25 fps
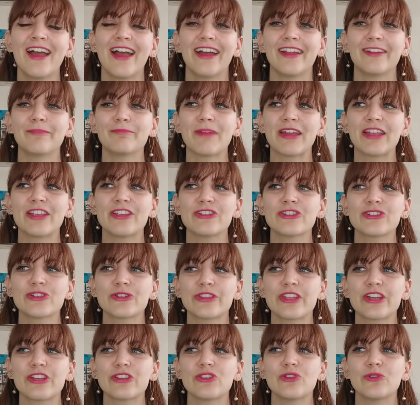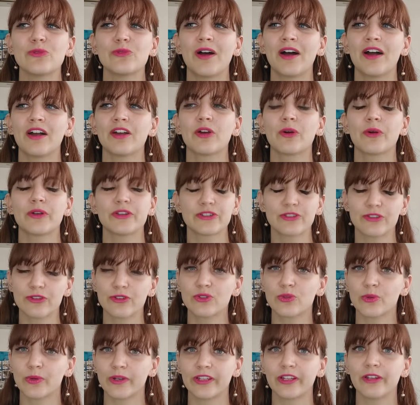and making sure that you are going to the
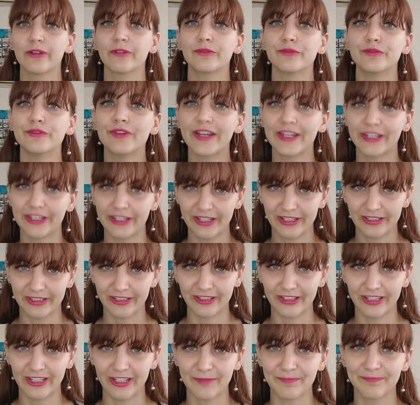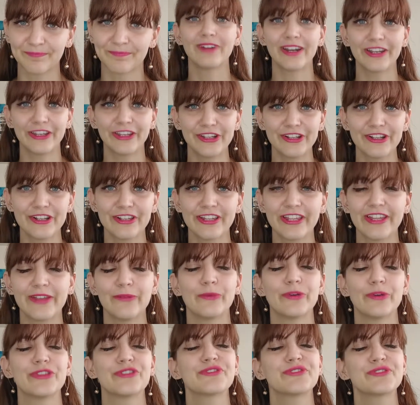toilet regularly
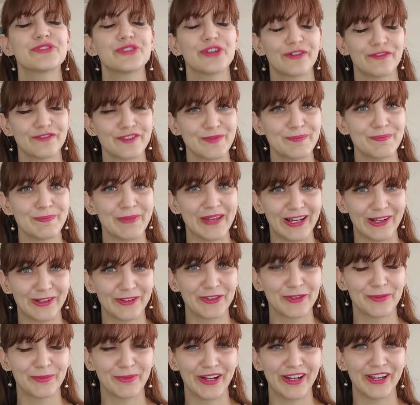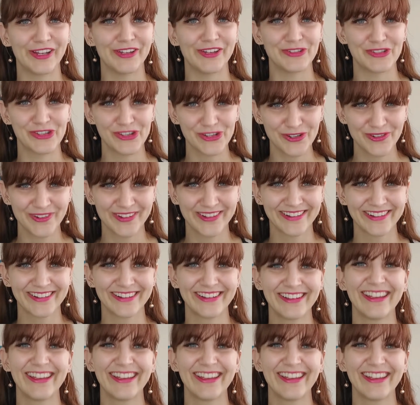with soft bowels, mind you.